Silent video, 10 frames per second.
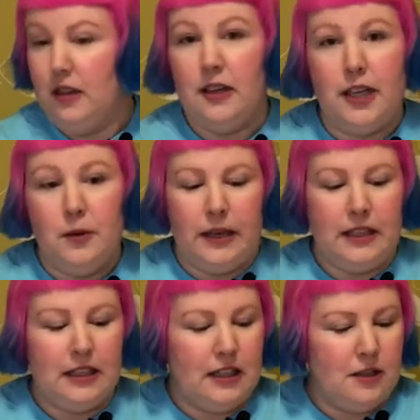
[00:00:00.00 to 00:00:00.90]

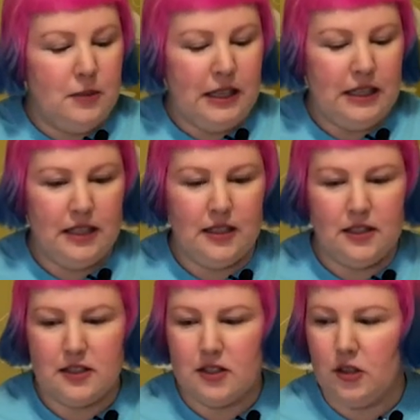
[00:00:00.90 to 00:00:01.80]
Anyway, um,
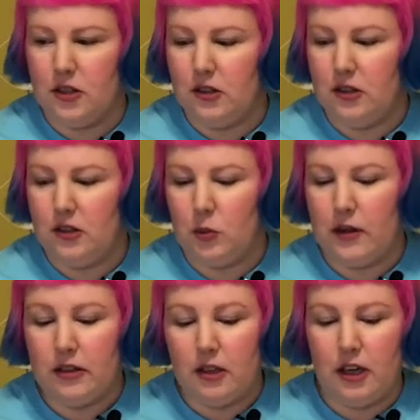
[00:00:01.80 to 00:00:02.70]
so
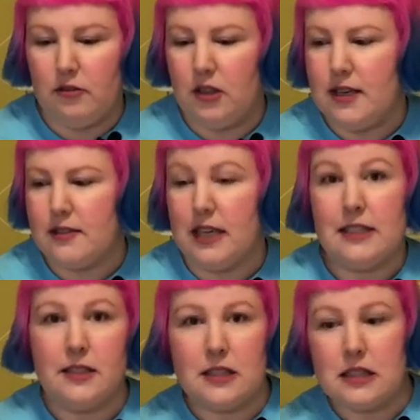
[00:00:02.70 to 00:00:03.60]
one thing I realized I
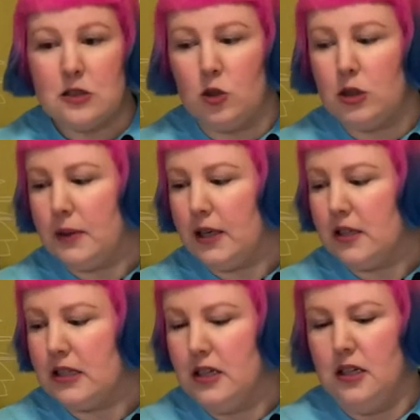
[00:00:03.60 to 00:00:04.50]
didn't talk about